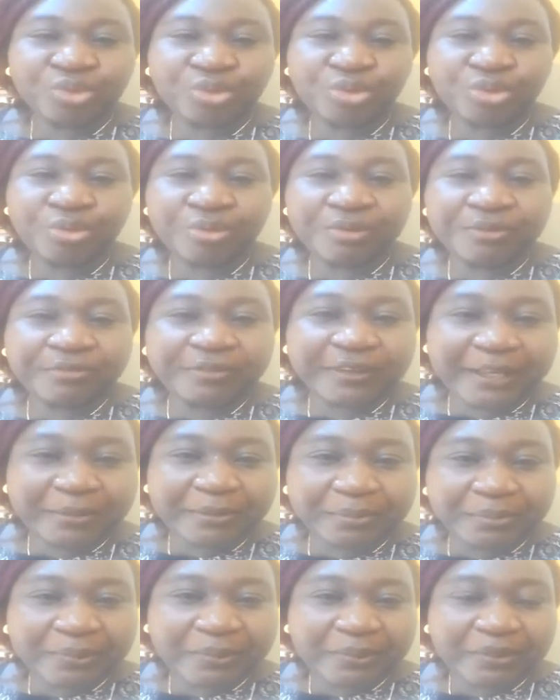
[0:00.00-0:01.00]
you
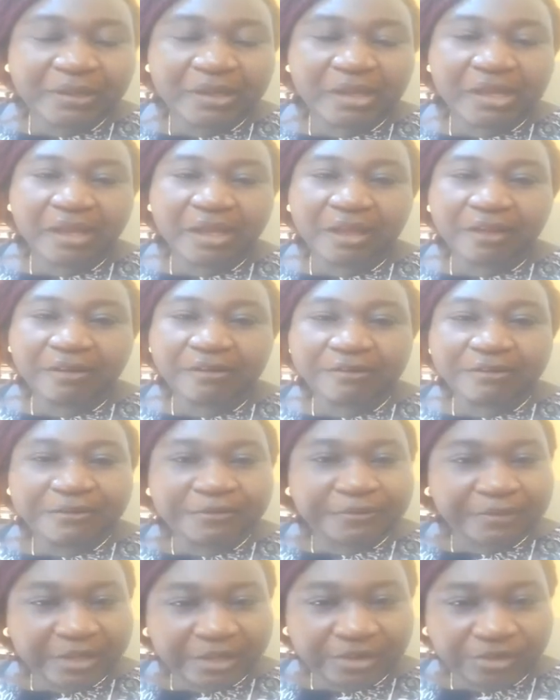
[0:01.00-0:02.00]
revamp and
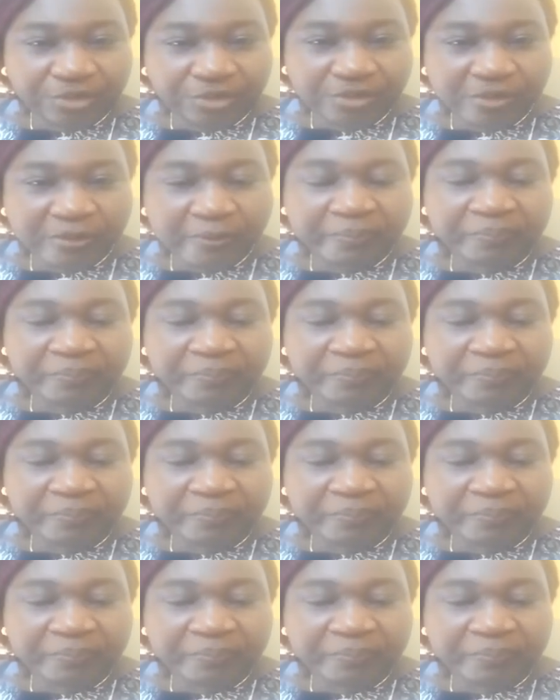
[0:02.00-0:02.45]
refresh.